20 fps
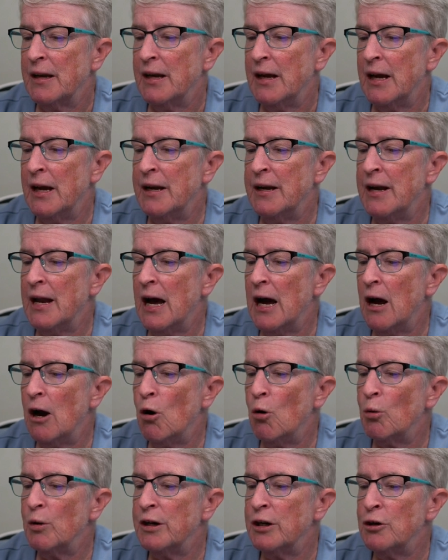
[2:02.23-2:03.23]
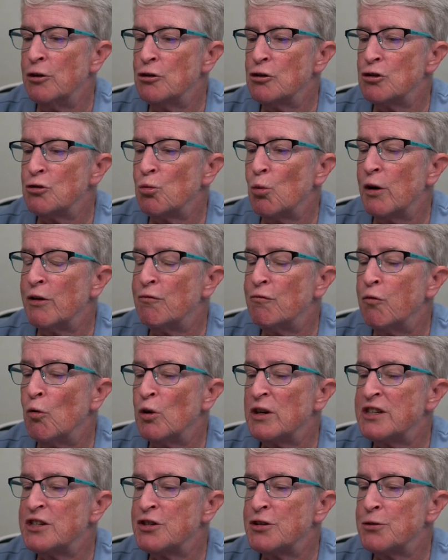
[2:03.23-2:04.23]
And now, here's what
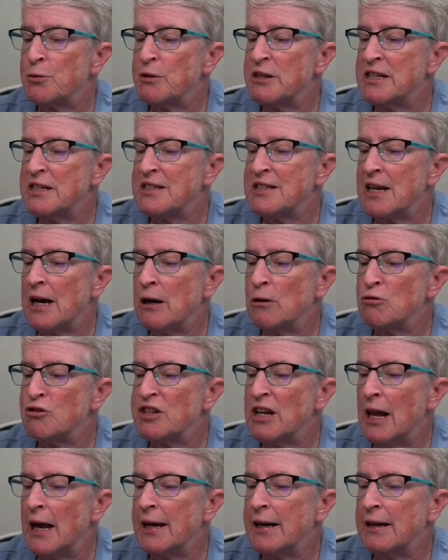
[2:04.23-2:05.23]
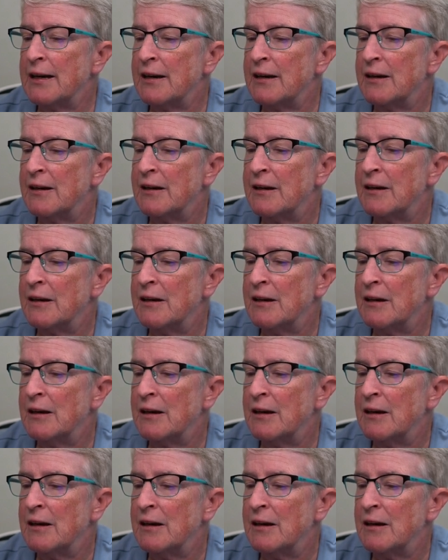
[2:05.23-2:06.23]
voice 3 sounds like.
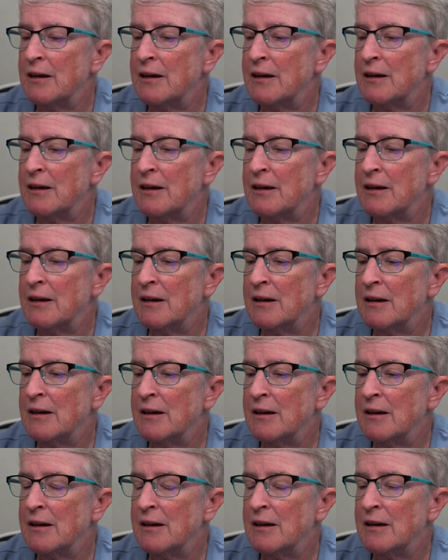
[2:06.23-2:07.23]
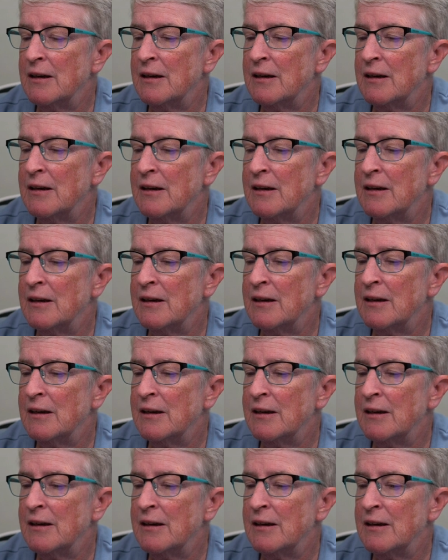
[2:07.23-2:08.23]
Hi, I'm Siri. Choose the
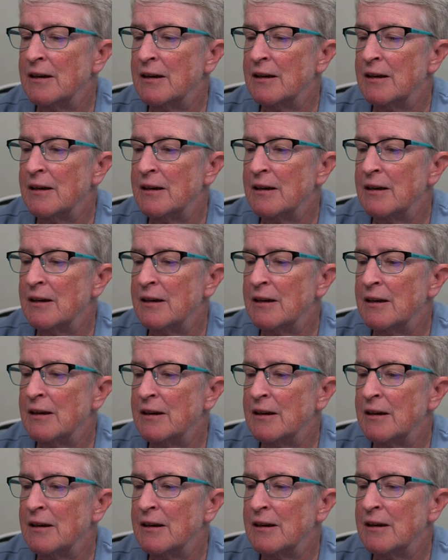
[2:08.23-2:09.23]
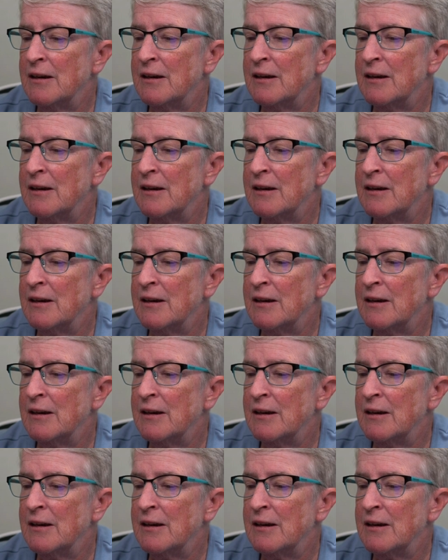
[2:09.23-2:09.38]
voice you'd like me to use.